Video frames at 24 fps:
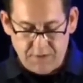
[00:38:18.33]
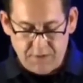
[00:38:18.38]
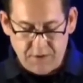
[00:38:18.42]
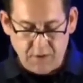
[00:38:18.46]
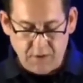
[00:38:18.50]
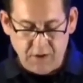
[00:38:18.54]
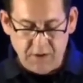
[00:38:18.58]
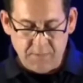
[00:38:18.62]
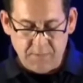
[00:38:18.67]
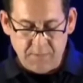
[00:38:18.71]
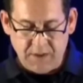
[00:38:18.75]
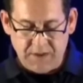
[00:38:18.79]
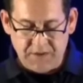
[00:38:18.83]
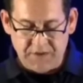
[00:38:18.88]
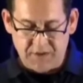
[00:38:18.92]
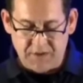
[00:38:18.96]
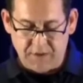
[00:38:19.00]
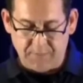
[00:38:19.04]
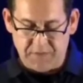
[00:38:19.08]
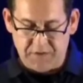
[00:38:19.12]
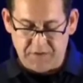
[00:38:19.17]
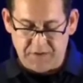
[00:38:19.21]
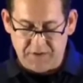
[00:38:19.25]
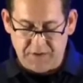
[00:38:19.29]
During my
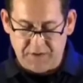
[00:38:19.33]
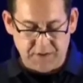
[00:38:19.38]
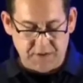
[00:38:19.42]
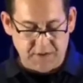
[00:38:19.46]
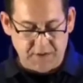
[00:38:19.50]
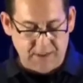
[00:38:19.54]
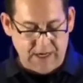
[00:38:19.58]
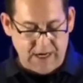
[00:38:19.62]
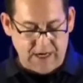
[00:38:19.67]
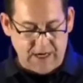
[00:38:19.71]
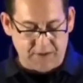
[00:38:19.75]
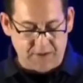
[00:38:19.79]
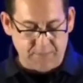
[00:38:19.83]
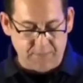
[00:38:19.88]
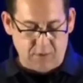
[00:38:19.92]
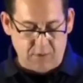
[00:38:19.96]
summer season at